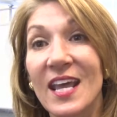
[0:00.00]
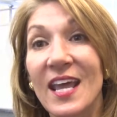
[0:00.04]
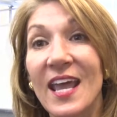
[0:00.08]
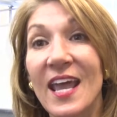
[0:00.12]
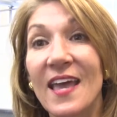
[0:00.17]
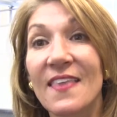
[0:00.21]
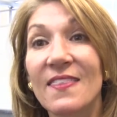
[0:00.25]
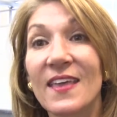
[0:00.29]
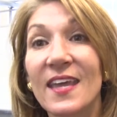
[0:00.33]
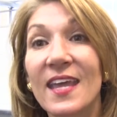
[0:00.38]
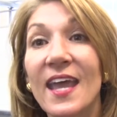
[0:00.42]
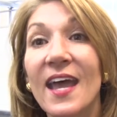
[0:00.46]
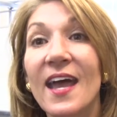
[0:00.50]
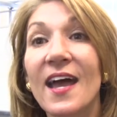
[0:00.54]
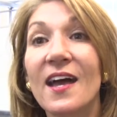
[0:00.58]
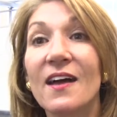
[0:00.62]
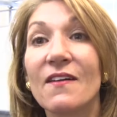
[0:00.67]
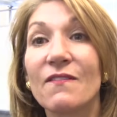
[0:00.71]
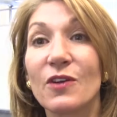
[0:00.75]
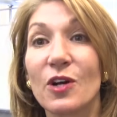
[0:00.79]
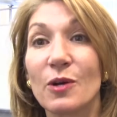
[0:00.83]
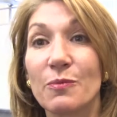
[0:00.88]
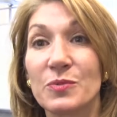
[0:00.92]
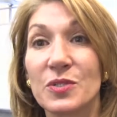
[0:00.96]
And they
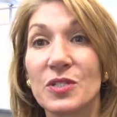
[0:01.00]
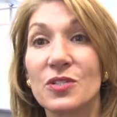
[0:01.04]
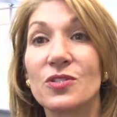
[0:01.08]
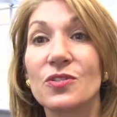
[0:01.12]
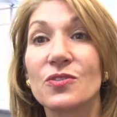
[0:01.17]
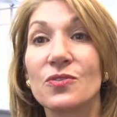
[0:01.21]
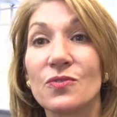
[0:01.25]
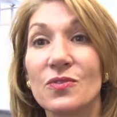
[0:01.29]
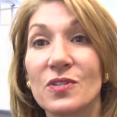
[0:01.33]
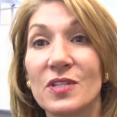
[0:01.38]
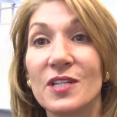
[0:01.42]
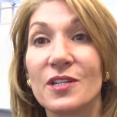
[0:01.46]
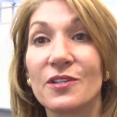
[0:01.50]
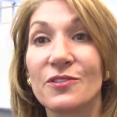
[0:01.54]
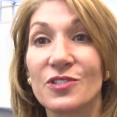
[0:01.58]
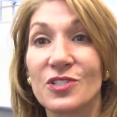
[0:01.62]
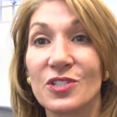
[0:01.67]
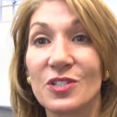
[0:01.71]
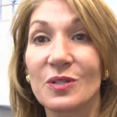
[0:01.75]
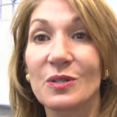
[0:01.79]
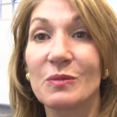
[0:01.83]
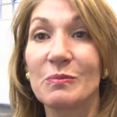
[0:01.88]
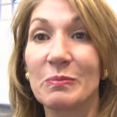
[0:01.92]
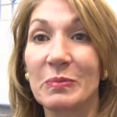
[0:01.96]
have up to two years
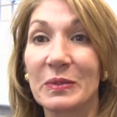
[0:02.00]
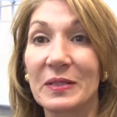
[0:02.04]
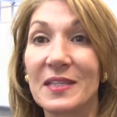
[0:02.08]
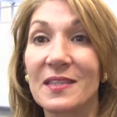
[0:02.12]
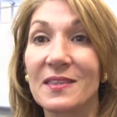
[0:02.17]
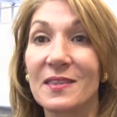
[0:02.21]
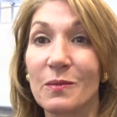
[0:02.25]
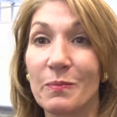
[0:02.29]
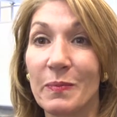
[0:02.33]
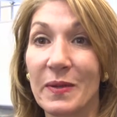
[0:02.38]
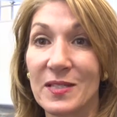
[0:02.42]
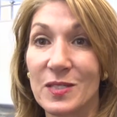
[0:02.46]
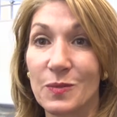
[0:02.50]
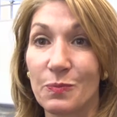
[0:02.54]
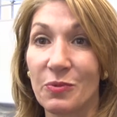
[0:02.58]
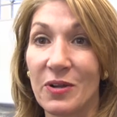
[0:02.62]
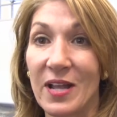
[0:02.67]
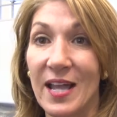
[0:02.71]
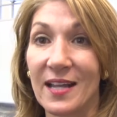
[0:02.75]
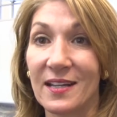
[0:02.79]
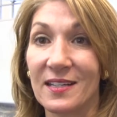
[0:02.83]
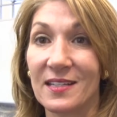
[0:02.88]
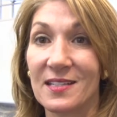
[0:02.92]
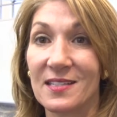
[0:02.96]
to complete the best
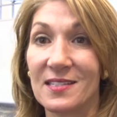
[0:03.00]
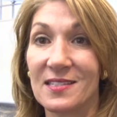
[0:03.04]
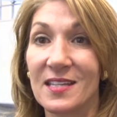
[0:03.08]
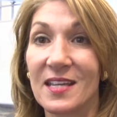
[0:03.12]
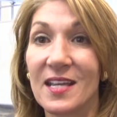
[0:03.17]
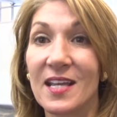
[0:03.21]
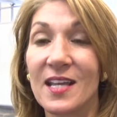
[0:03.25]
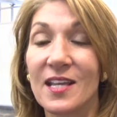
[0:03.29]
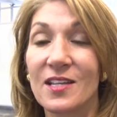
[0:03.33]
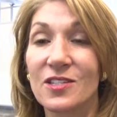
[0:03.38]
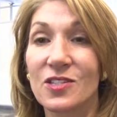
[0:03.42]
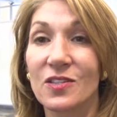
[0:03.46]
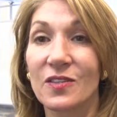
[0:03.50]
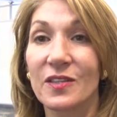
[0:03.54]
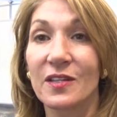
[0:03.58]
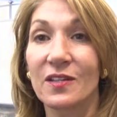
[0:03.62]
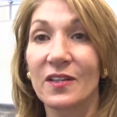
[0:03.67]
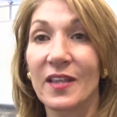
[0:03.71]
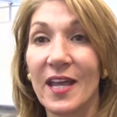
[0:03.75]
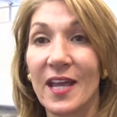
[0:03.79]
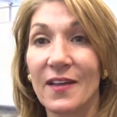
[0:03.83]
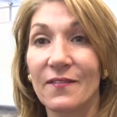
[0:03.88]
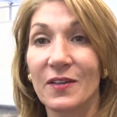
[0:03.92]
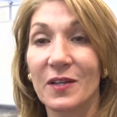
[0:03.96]
practice. So they'll
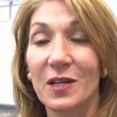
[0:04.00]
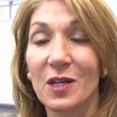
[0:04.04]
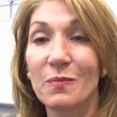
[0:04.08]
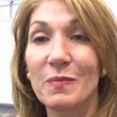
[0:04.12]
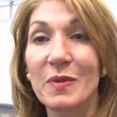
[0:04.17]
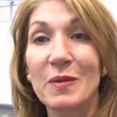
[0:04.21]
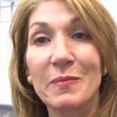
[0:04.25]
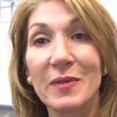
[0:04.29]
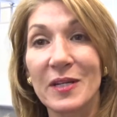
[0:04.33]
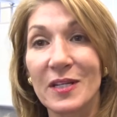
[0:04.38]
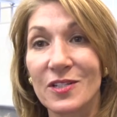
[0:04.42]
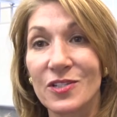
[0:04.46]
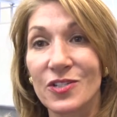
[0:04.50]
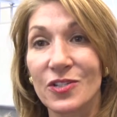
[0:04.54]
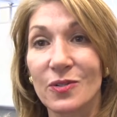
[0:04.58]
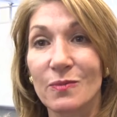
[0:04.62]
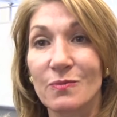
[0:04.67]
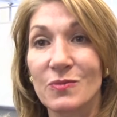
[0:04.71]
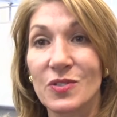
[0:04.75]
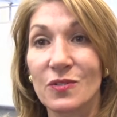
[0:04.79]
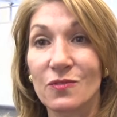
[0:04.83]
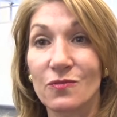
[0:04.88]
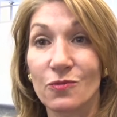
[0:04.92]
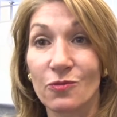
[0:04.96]
have a commitment in
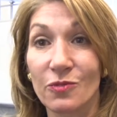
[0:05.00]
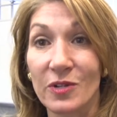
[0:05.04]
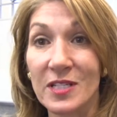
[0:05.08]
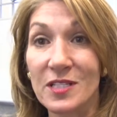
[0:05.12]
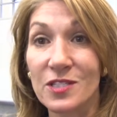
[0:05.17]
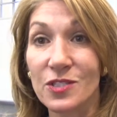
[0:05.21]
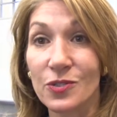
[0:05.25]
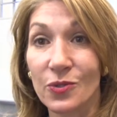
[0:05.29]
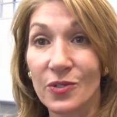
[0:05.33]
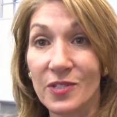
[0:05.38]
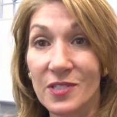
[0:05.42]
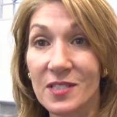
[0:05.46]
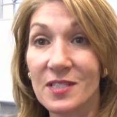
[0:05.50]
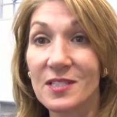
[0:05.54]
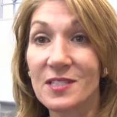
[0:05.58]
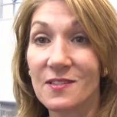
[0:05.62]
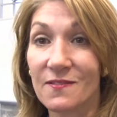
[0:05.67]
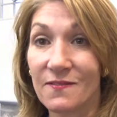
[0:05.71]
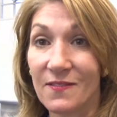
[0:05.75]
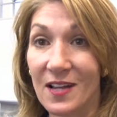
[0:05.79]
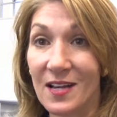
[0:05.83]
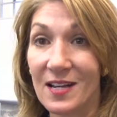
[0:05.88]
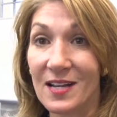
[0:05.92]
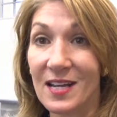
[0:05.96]
terms of resources,
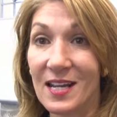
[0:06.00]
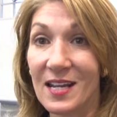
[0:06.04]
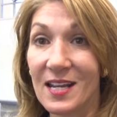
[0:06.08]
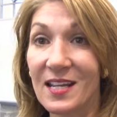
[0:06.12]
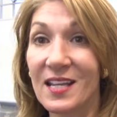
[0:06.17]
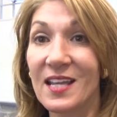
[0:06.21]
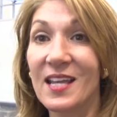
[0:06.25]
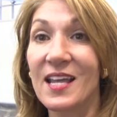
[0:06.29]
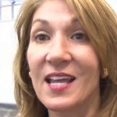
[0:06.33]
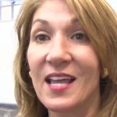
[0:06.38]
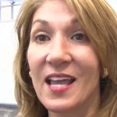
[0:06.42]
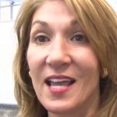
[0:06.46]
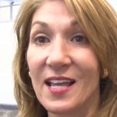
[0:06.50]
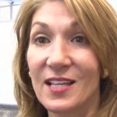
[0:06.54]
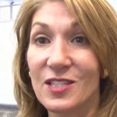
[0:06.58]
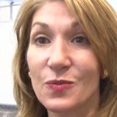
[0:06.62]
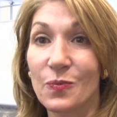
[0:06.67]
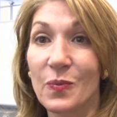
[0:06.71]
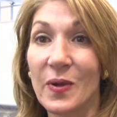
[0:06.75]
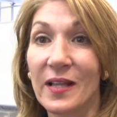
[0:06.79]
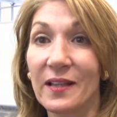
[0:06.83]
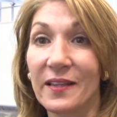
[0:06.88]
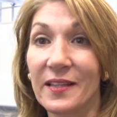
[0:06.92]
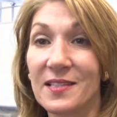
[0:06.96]
funding, as
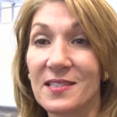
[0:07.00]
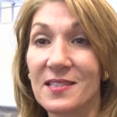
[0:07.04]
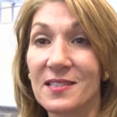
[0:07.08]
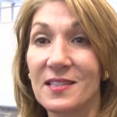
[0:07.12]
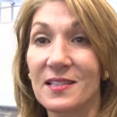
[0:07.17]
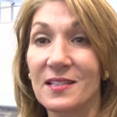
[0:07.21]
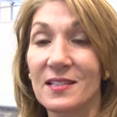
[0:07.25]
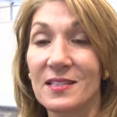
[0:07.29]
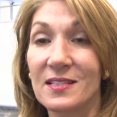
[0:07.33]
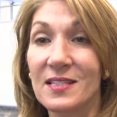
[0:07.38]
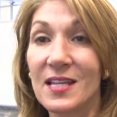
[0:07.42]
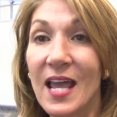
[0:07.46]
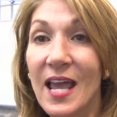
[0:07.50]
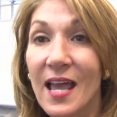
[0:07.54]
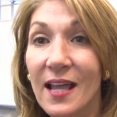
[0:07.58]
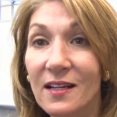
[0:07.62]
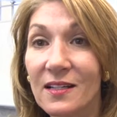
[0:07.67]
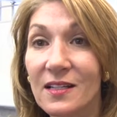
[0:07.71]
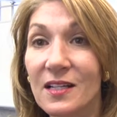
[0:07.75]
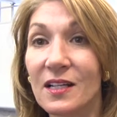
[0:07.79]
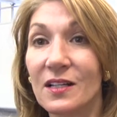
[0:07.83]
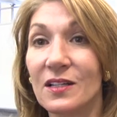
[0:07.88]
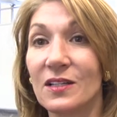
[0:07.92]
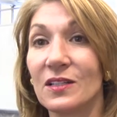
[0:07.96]
well as the
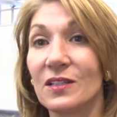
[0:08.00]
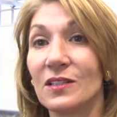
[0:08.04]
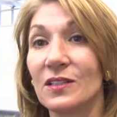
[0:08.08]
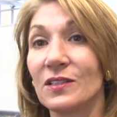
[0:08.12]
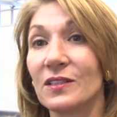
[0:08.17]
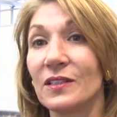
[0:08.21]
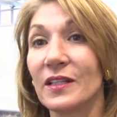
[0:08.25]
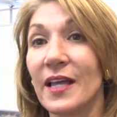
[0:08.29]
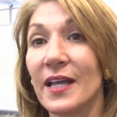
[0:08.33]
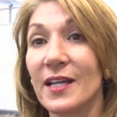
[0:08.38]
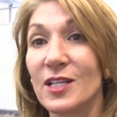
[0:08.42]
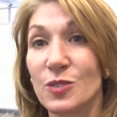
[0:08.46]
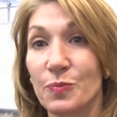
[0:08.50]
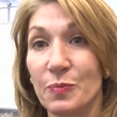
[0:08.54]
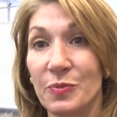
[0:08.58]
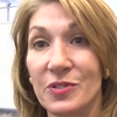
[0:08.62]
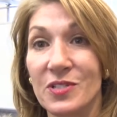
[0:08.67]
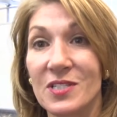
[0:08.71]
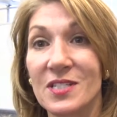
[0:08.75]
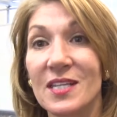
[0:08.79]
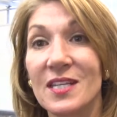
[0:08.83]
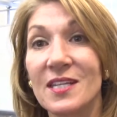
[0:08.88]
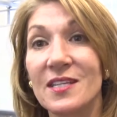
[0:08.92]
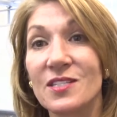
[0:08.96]
technical
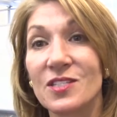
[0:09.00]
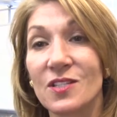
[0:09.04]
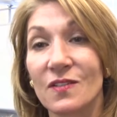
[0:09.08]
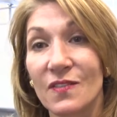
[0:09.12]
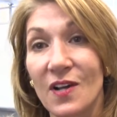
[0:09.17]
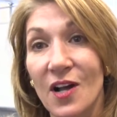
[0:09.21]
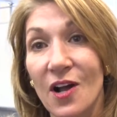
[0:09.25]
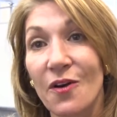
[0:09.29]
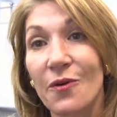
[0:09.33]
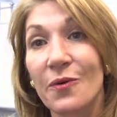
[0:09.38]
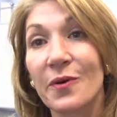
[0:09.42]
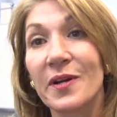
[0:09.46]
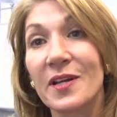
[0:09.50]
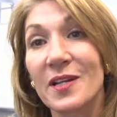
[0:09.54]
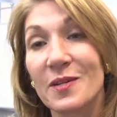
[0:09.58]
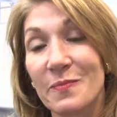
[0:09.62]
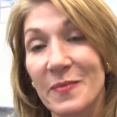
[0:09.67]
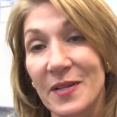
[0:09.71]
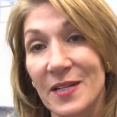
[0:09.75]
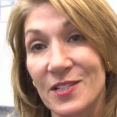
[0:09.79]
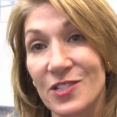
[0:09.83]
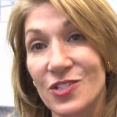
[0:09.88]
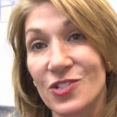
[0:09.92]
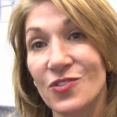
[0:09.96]
expertise of our
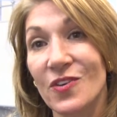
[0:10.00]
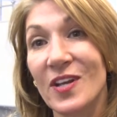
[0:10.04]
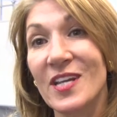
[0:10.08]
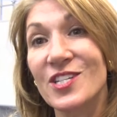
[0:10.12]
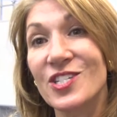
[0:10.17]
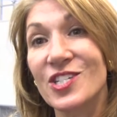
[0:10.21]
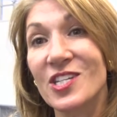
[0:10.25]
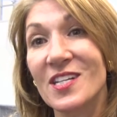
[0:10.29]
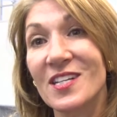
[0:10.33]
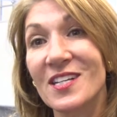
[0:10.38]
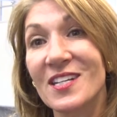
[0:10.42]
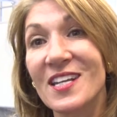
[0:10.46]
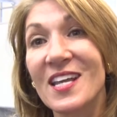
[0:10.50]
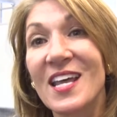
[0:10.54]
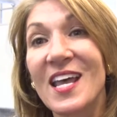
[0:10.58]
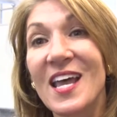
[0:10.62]
administration